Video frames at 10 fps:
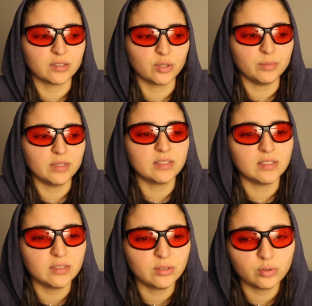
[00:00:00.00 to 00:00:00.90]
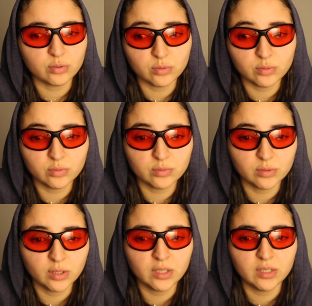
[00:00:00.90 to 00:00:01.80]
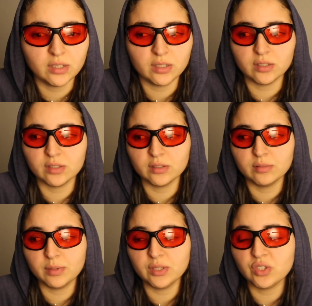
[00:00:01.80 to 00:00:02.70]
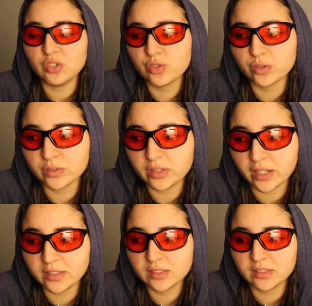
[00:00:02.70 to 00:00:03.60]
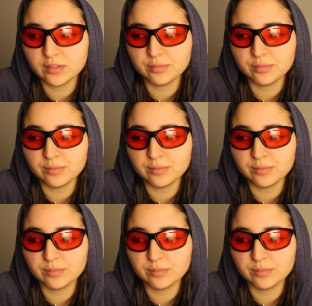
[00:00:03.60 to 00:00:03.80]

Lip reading: committing to making sure that